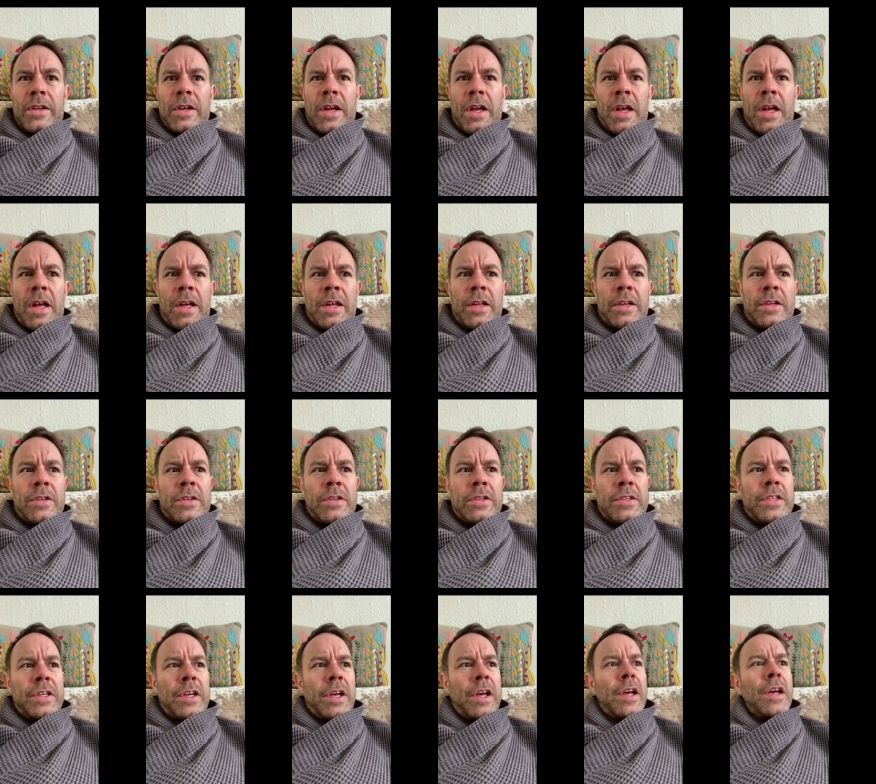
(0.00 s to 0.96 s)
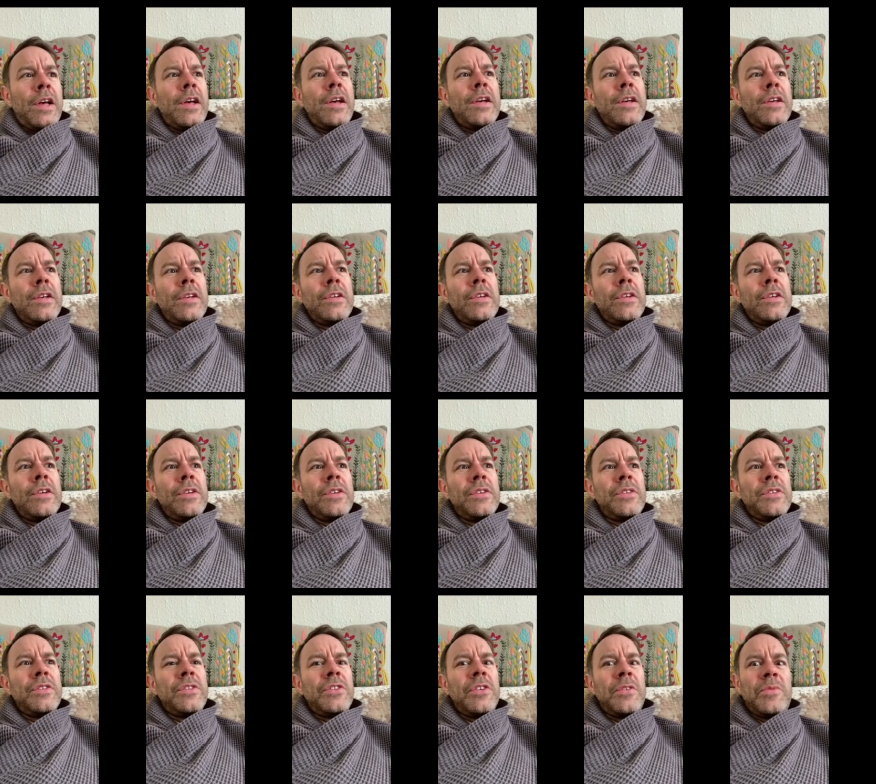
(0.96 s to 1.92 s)
and uh,
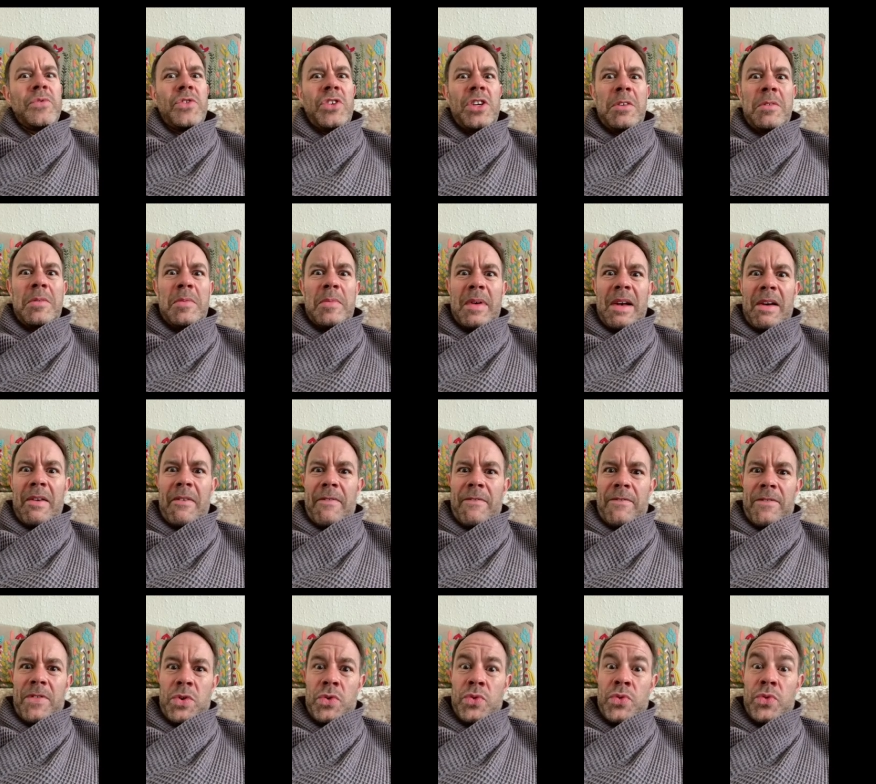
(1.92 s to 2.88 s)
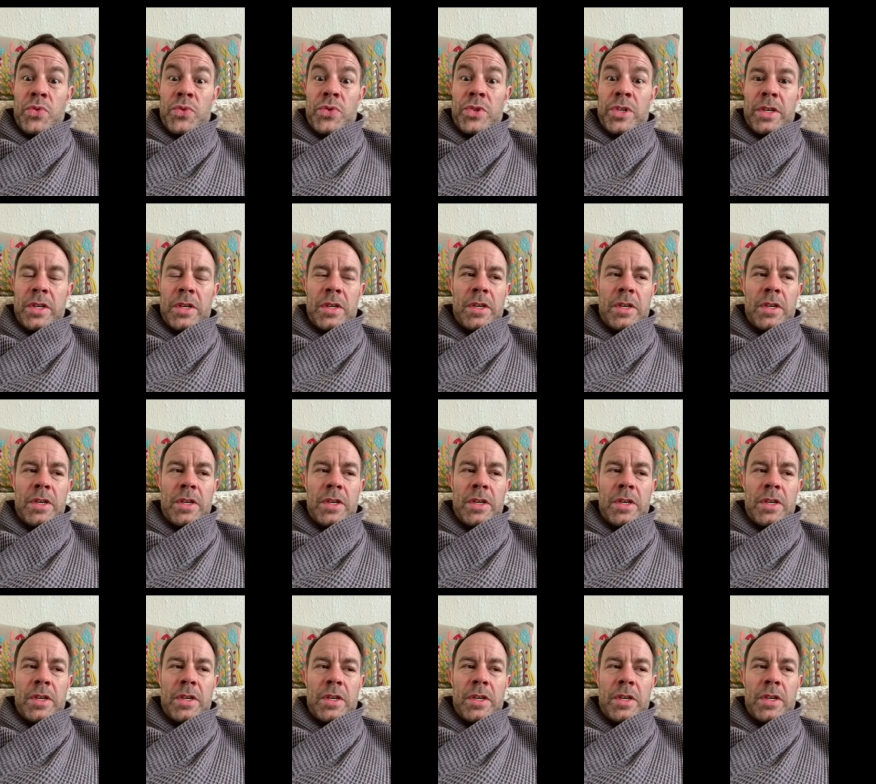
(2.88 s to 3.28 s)
stop dreaming about food.